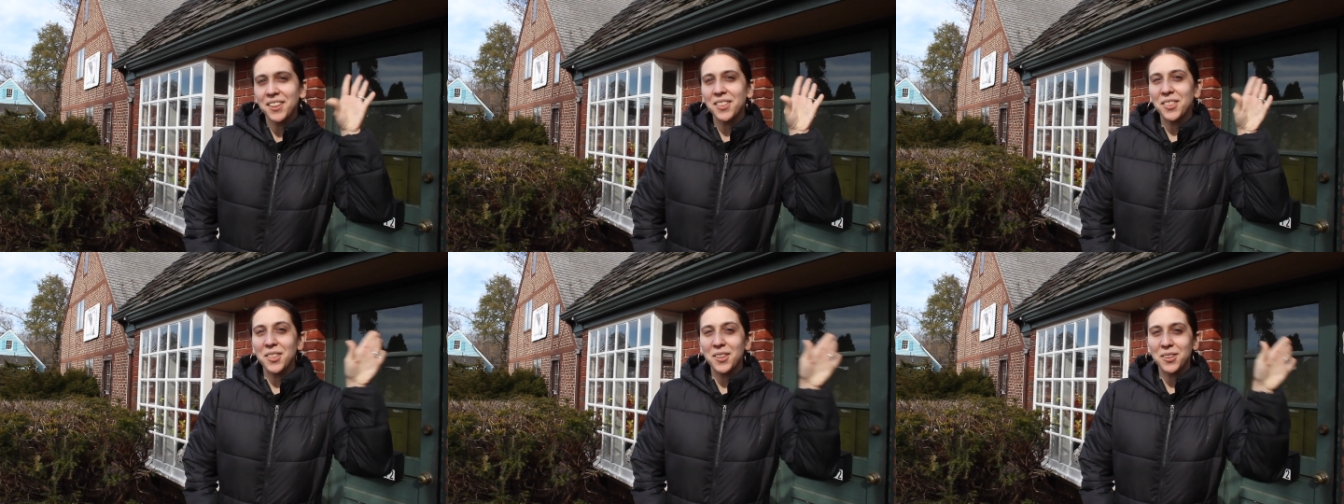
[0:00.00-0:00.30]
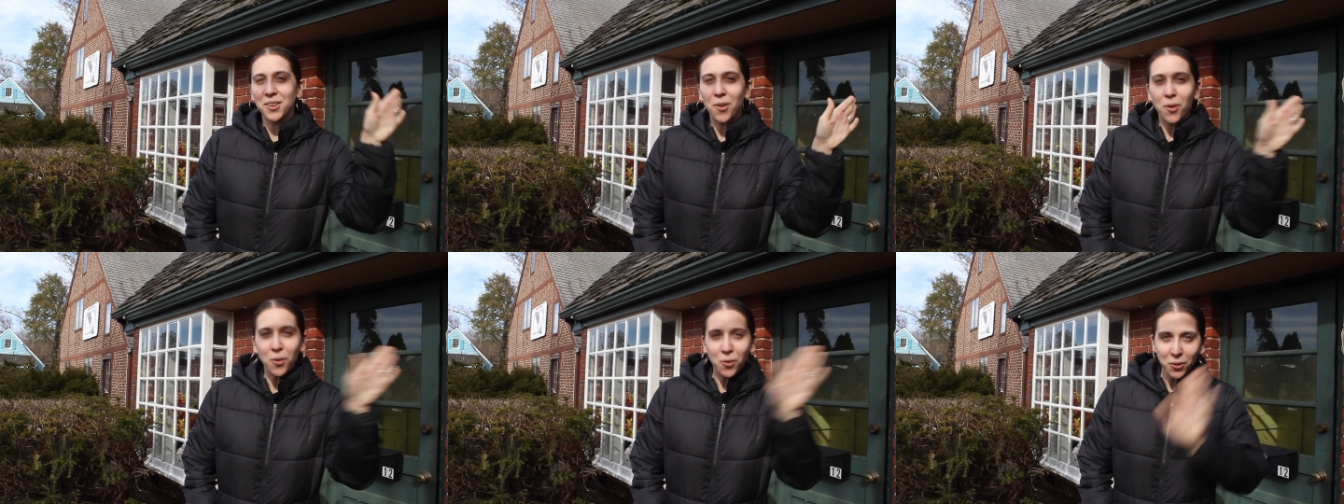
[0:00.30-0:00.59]
the
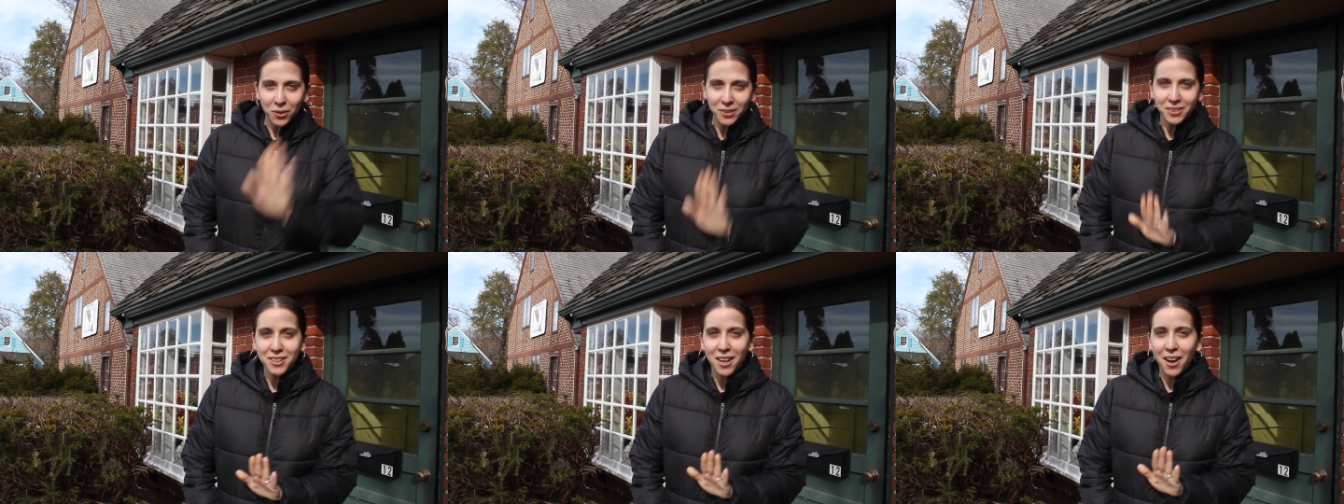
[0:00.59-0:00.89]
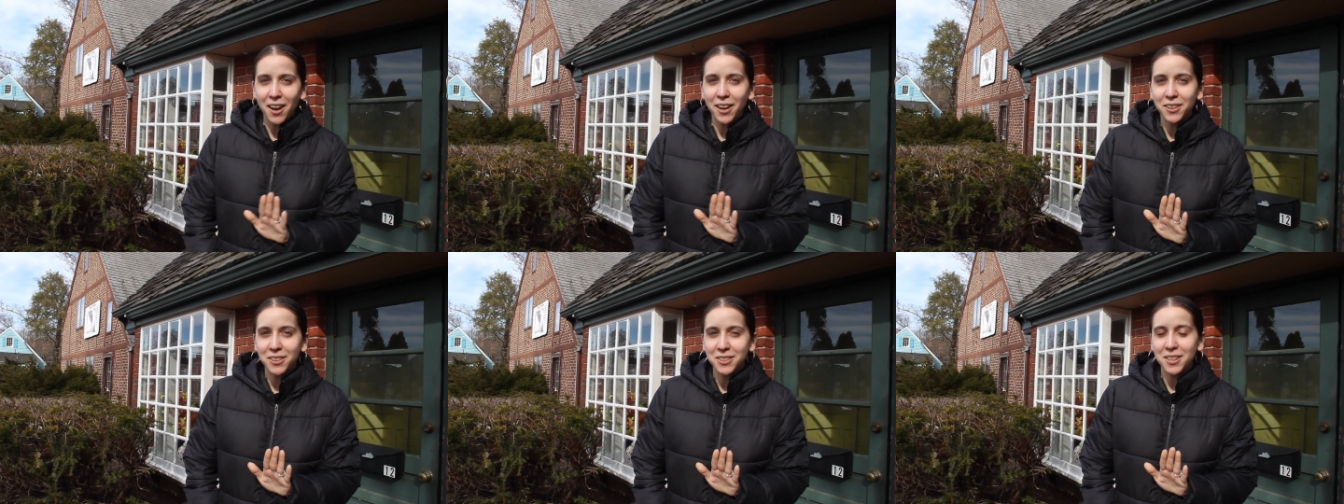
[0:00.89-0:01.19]
whole
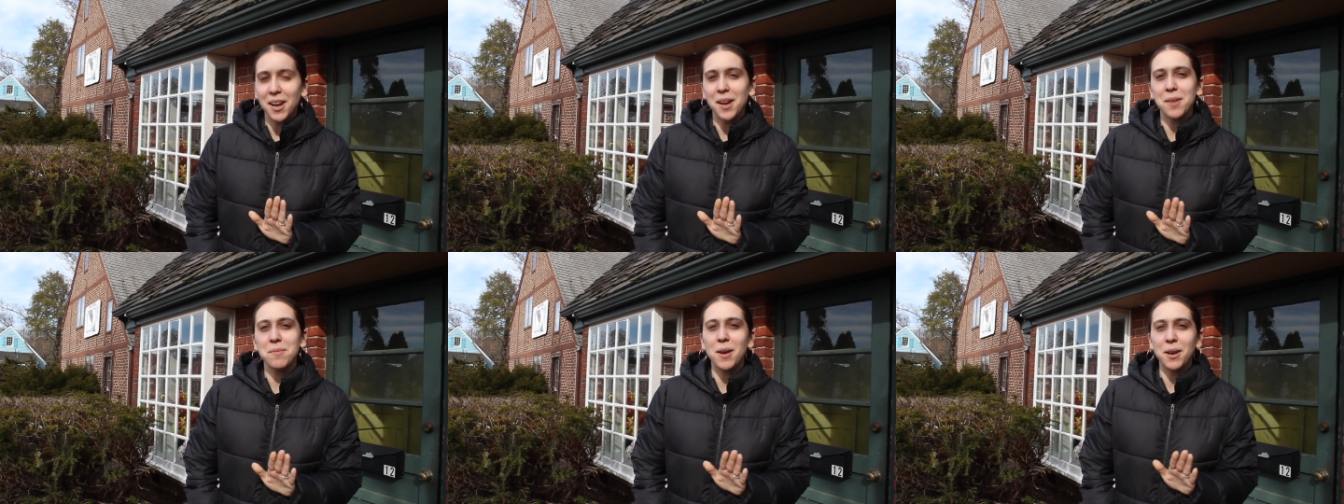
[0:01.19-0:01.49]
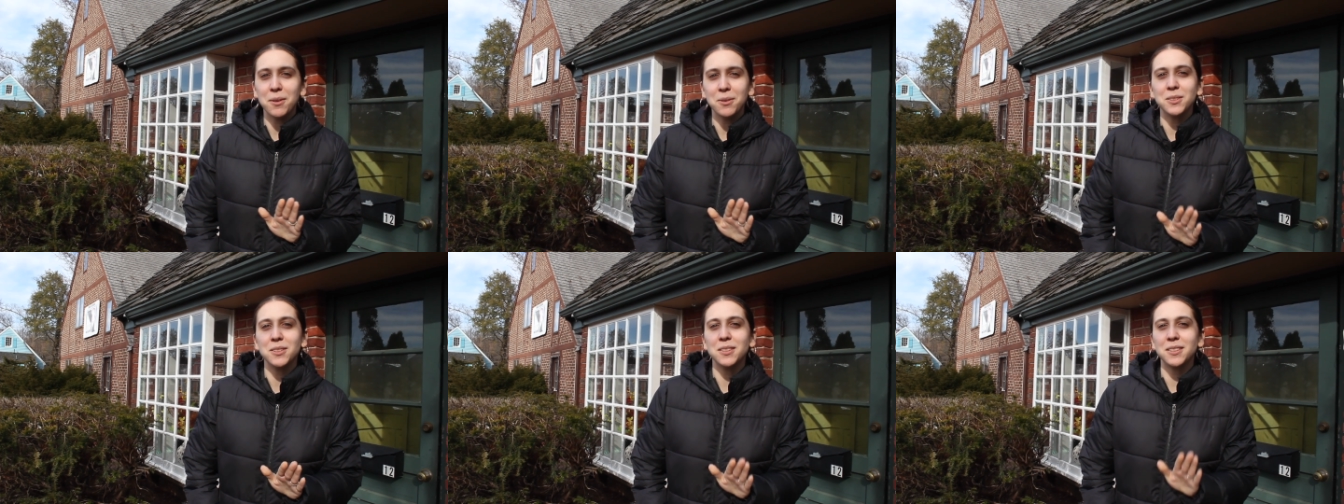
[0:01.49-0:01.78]
entire time
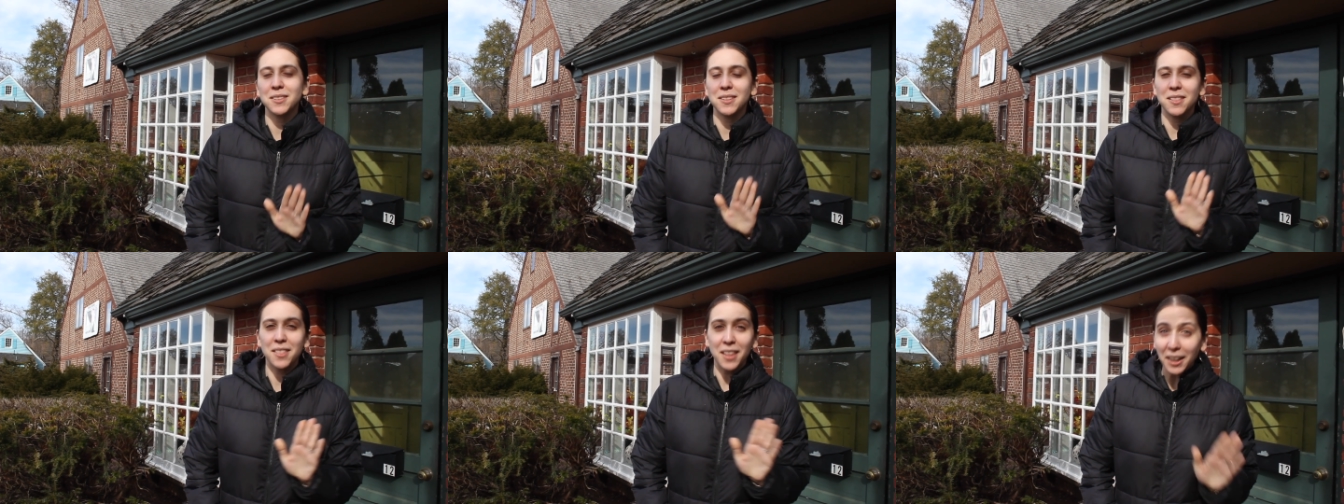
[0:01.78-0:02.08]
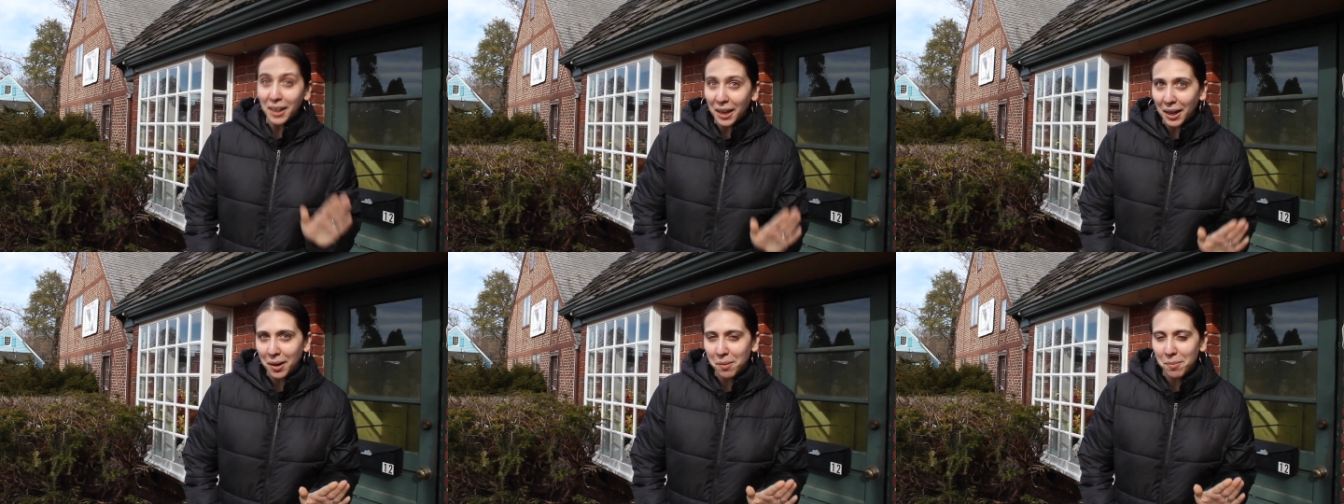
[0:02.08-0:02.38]
I was
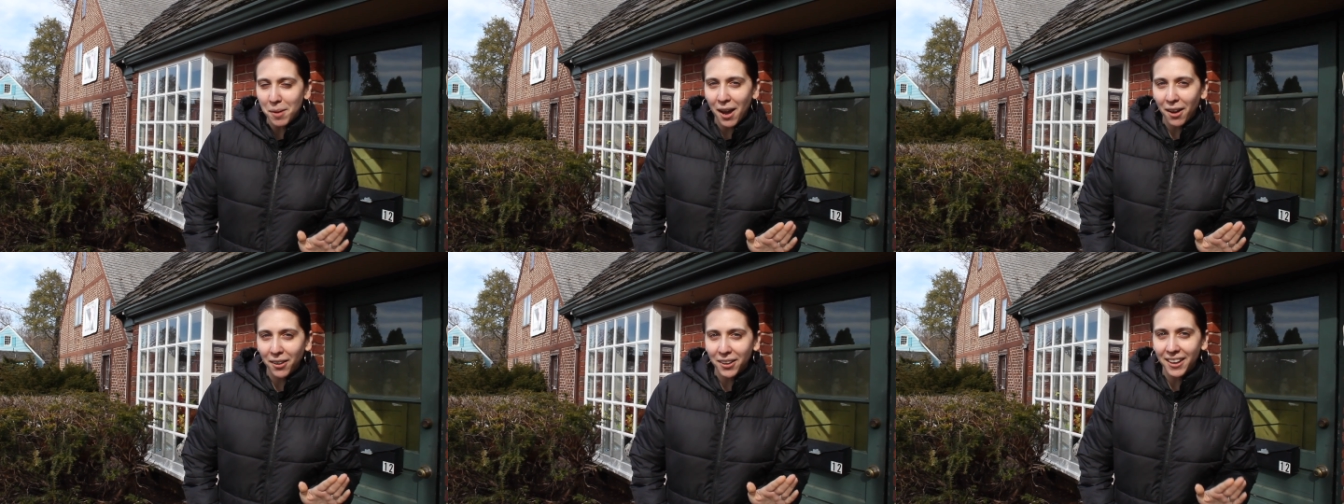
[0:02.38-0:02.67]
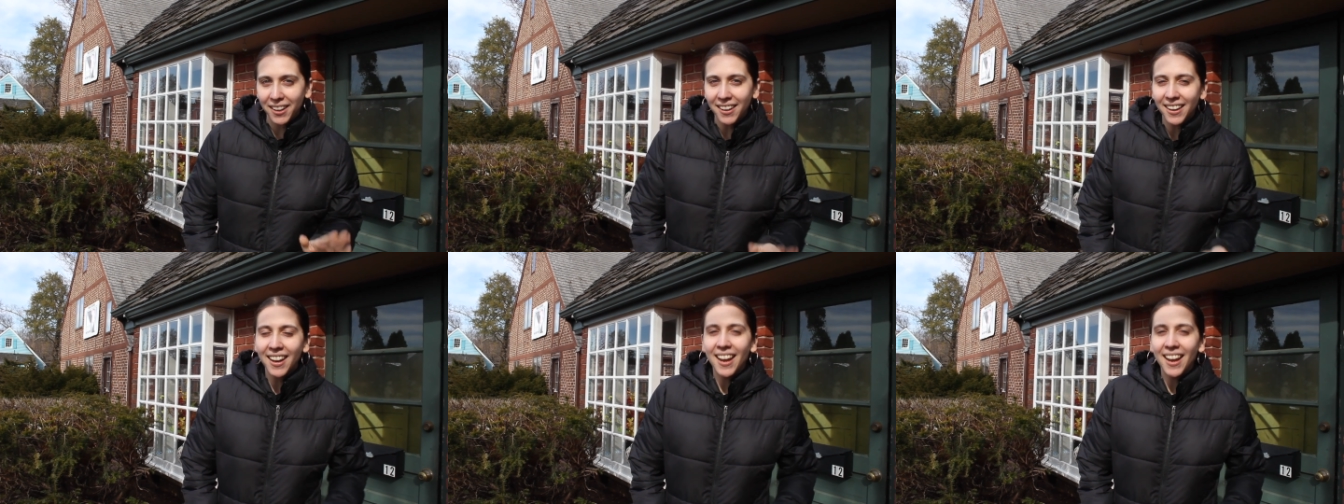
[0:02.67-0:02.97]
thinking about it,